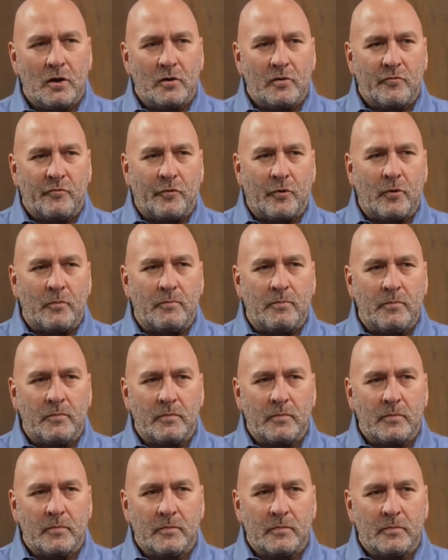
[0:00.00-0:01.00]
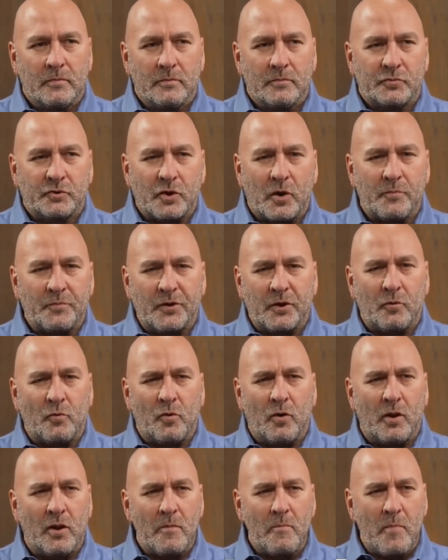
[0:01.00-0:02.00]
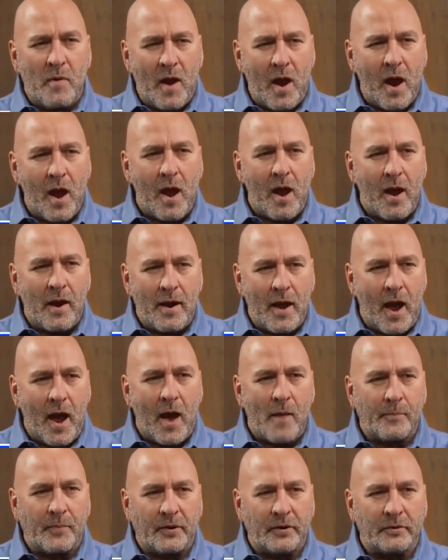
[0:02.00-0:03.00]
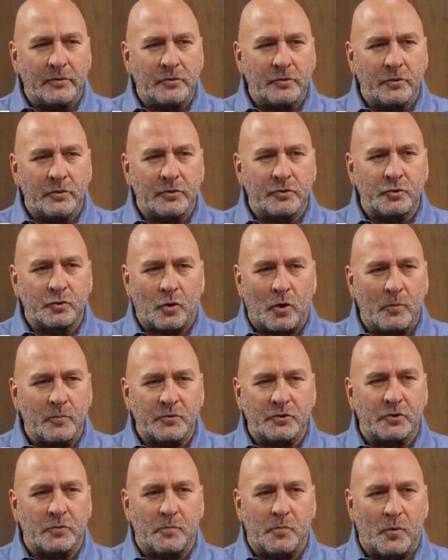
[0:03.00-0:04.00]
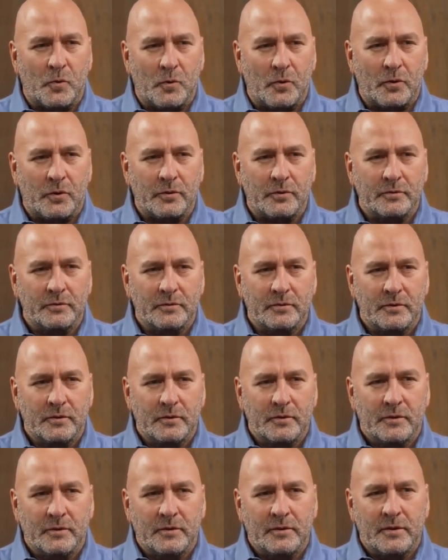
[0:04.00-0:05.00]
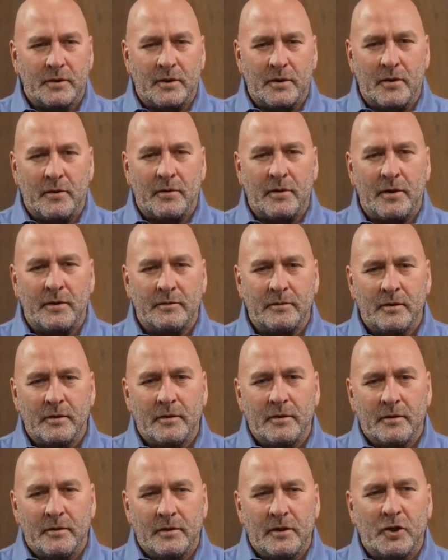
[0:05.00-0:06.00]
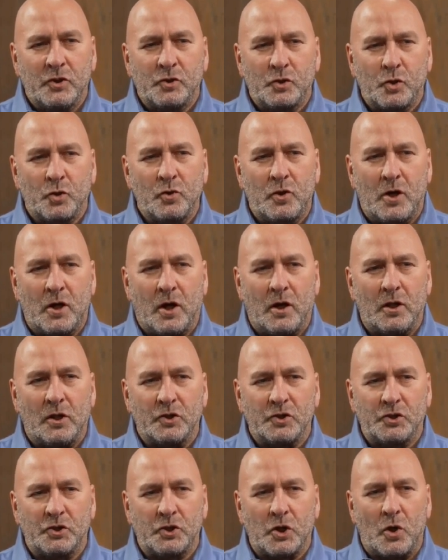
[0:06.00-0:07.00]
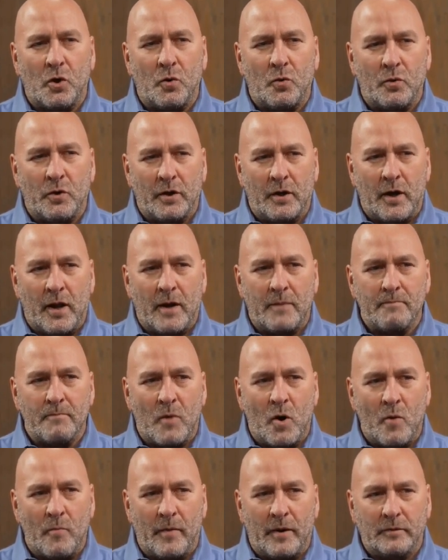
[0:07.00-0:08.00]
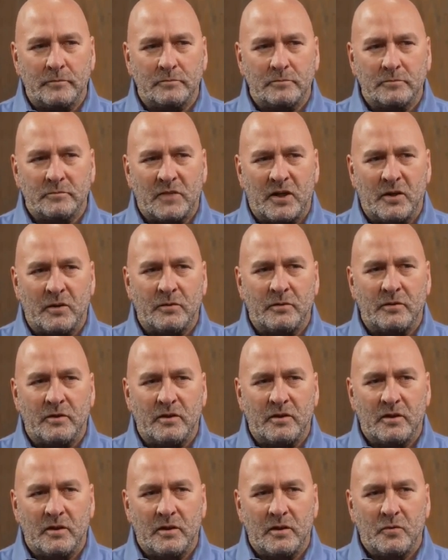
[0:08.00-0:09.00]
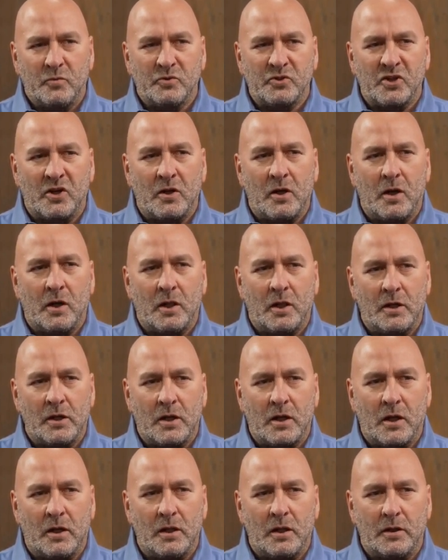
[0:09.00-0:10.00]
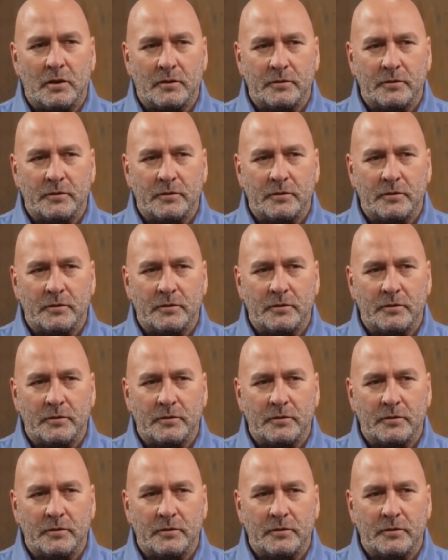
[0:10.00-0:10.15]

for something really bad happening to a Trump supporter. Their true color showed in that moment, and it was an ugly color.